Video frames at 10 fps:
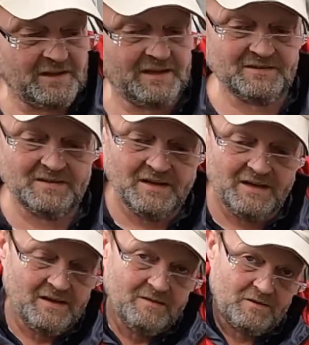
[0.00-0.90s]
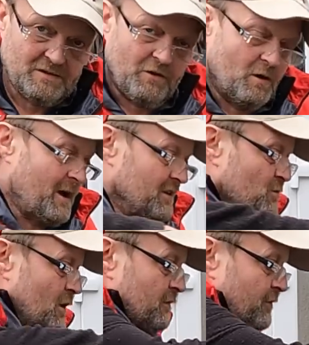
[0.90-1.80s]
of this because I've got about a
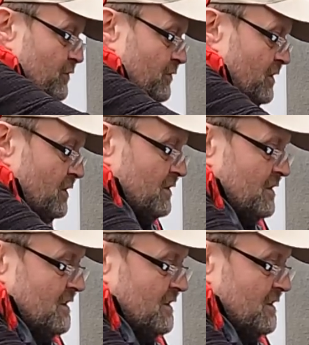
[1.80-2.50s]
12-foot row.